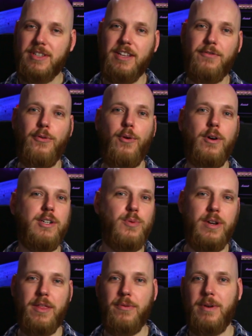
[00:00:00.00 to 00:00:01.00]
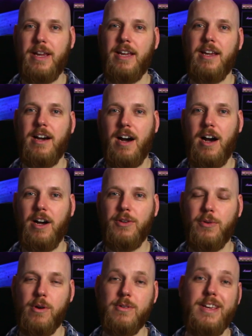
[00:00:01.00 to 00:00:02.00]
it for 23
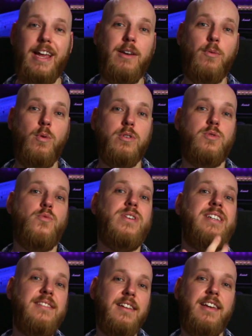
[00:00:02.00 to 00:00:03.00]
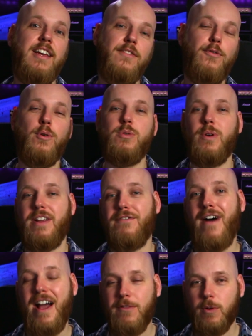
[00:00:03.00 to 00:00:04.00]
euros and was reselling it for
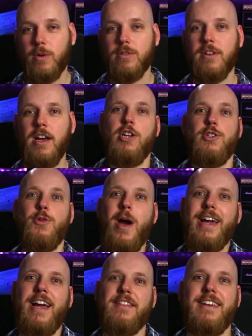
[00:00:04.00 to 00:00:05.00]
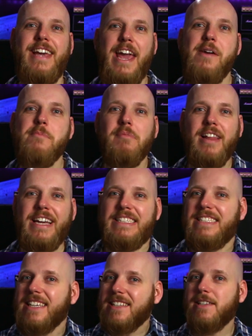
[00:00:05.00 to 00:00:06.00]
25 euros. So I got the game like
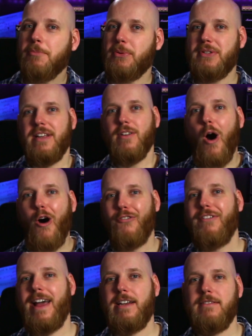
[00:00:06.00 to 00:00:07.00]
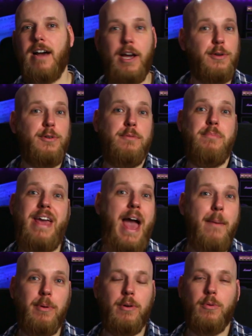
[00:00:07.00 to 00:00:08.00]
60% off, and I couldn't be
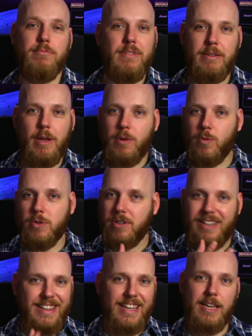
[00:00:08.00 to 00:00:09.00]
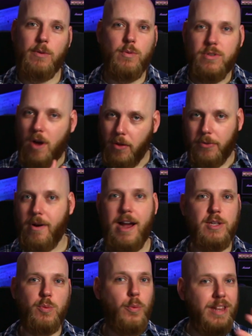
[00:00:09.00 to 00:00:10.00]
happier. It was clean, it was
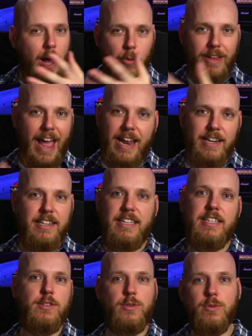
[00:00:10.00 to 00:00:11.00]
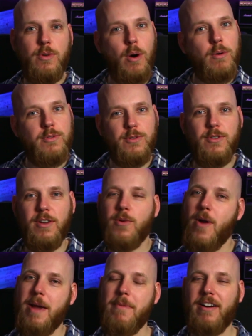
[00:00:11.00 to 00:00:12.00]
authorized without any needs to go to the
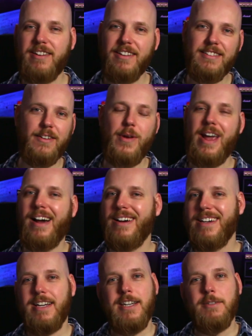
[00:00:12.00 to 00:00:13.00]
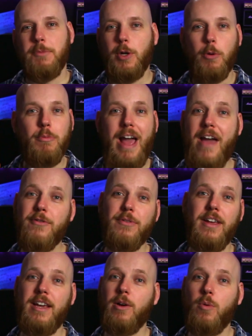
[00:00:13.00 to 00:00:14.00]
gray market area. You know,
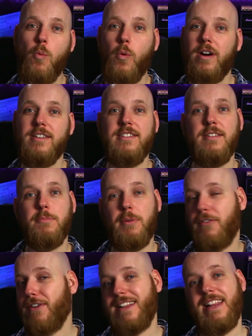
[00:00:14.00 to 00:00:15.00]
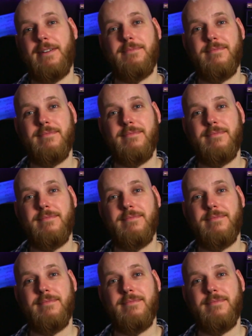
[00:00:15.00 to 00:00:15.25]
everything worked perfectly.